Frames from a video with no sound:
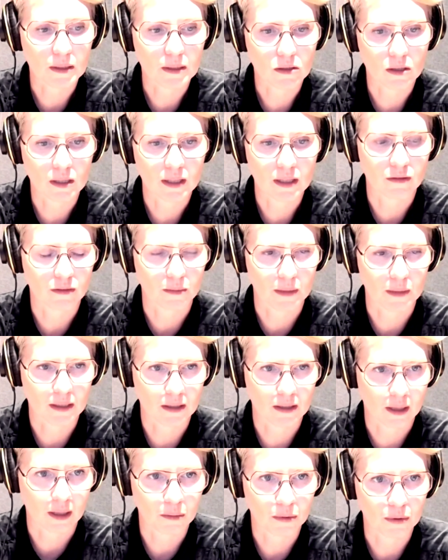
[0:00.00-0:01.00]
But certainly a
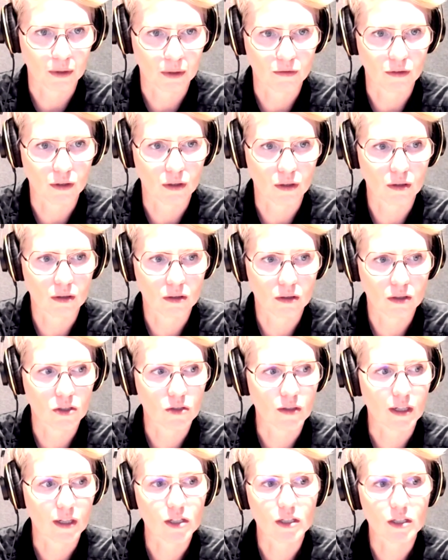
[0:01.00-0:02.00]
design point of view,
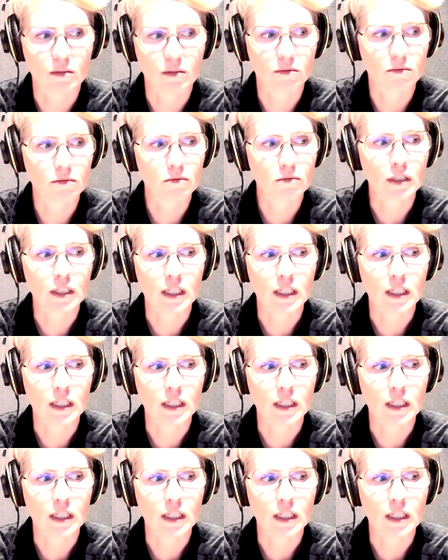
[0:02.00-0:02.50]
construction,